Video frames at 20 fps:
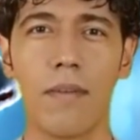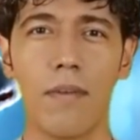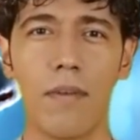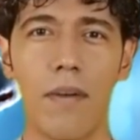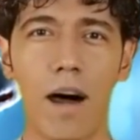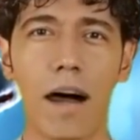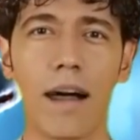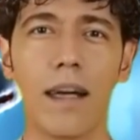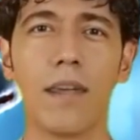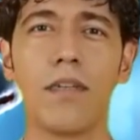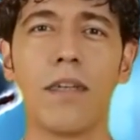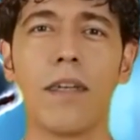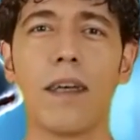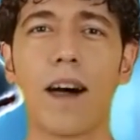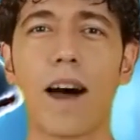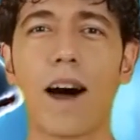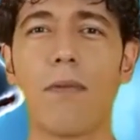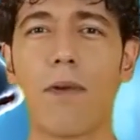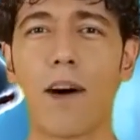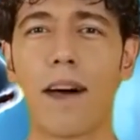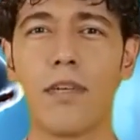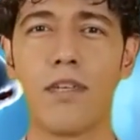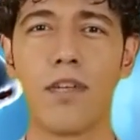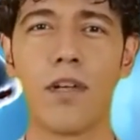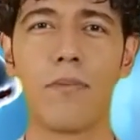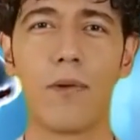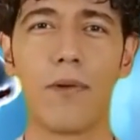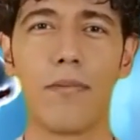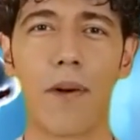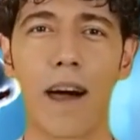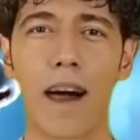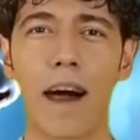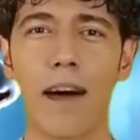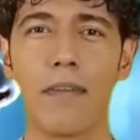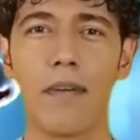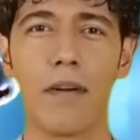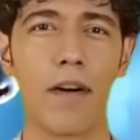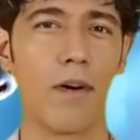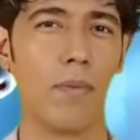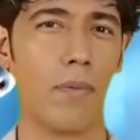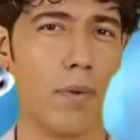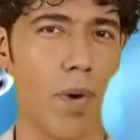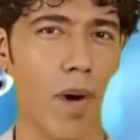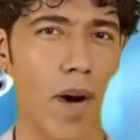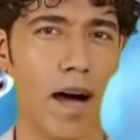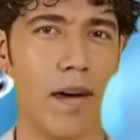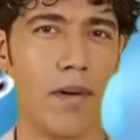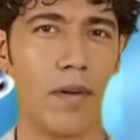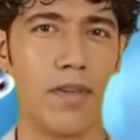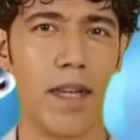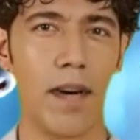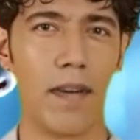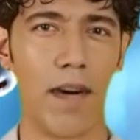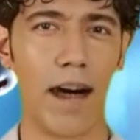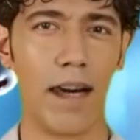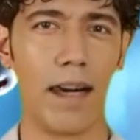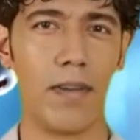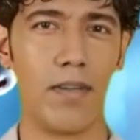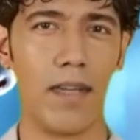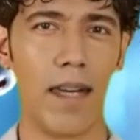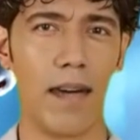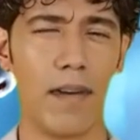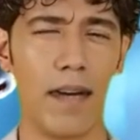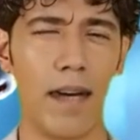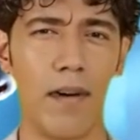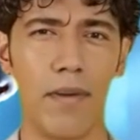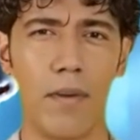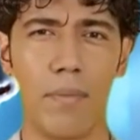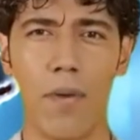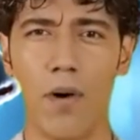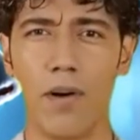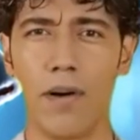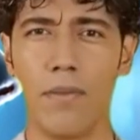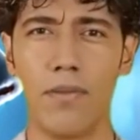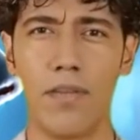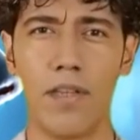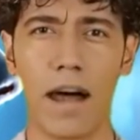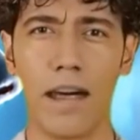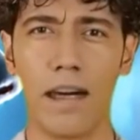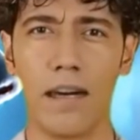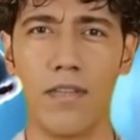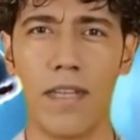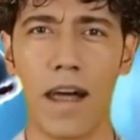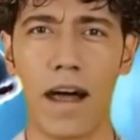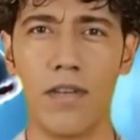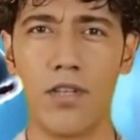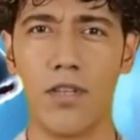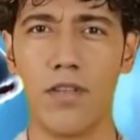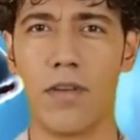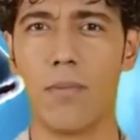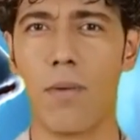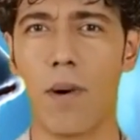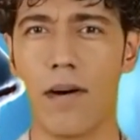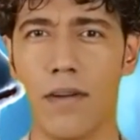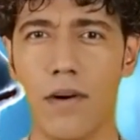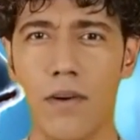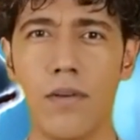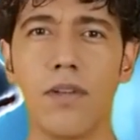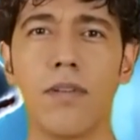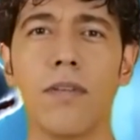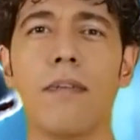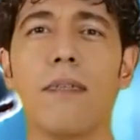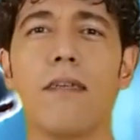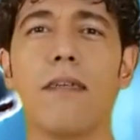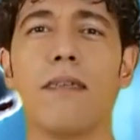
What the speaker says: Lying is a complex human behavior that requires an understanding of the motives and intentions of others.